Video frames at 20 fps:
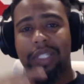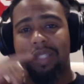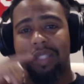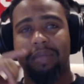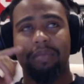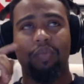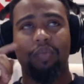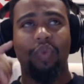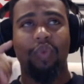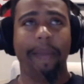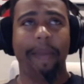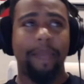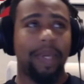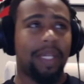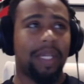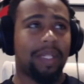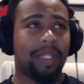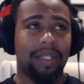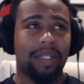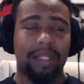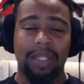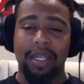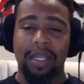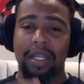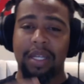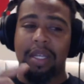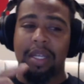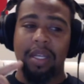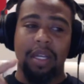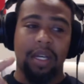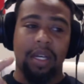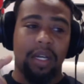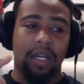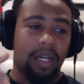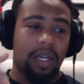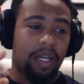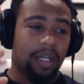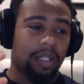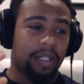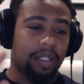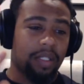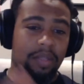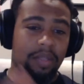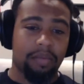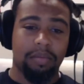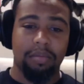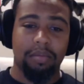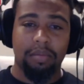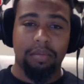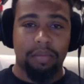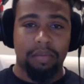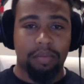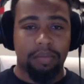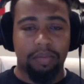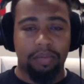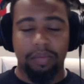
some weapons, some